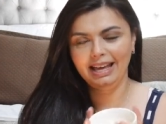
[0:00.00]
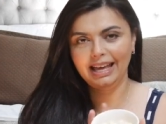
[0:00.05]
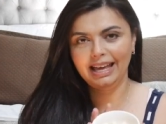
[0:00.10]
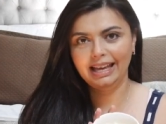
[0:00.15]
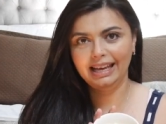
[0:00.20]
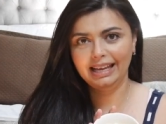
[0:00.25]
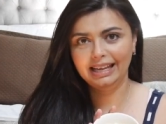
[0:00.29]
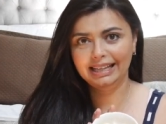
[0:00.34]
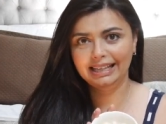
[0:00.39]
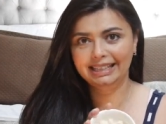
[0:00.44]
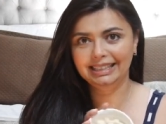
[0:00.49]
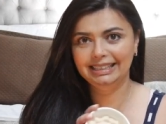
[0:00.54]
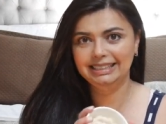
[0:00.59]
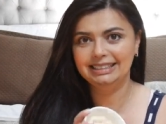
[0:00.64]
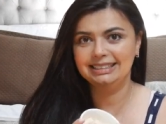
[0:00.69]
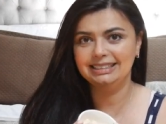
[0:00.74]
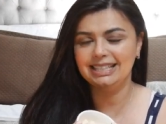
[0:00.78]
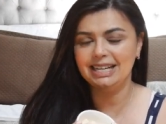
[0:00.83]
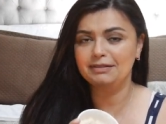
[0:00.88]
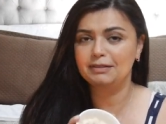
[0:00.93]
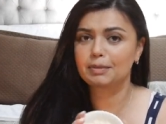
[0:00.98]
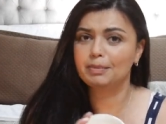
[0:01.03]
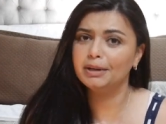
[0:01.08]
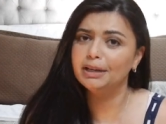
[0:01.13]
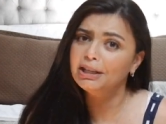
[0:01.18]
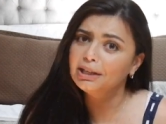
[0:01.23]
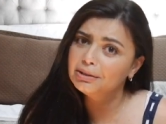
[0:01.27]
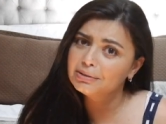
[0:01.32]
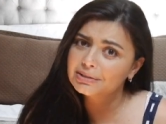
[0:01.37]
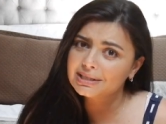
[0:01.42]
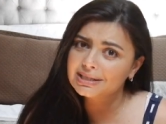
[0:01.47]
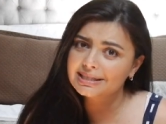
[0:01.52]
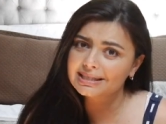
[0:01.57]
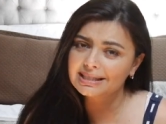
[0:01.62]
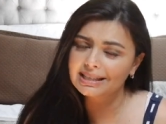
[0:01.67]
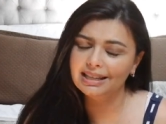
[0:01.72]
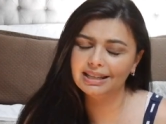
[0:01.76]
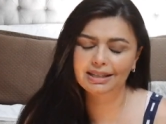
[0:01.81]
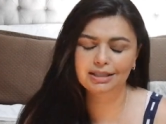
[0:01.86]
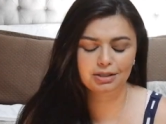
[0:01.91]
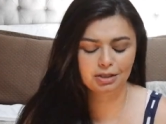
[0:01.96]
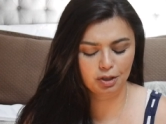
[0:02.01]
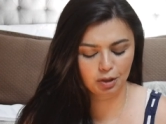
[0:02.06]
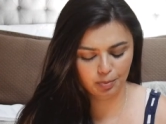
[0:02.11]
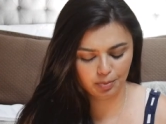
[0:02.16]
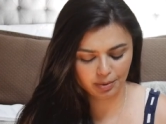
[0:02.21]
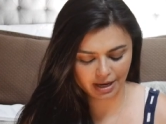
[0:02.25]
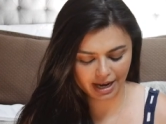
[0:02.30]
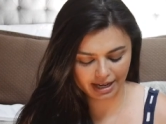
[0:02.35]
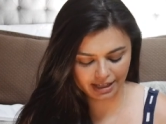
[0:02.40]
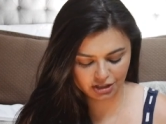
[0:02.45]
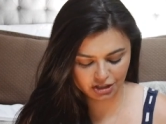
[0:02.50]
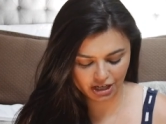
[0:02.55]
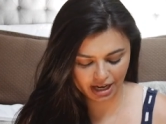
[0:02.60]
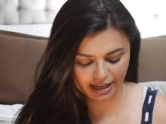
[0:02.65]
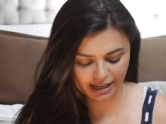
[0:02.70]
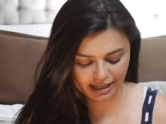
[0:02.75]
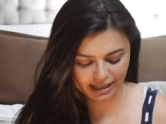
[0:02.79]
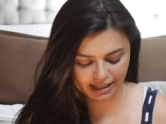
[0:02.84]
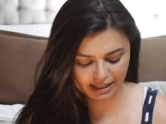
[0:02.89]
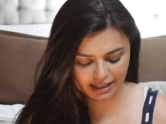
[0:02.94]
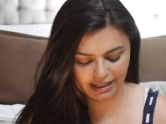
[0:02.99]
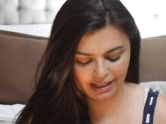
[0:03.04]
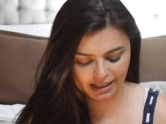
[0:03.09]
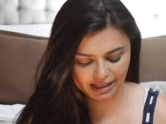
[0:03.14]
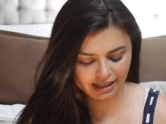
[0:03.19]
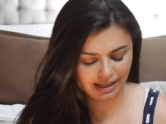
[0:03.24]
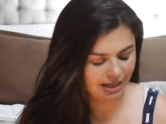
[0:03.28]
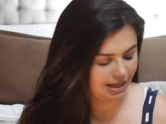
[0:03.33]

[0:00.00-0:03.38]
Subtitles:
and everybody uses it. It's super hygienic.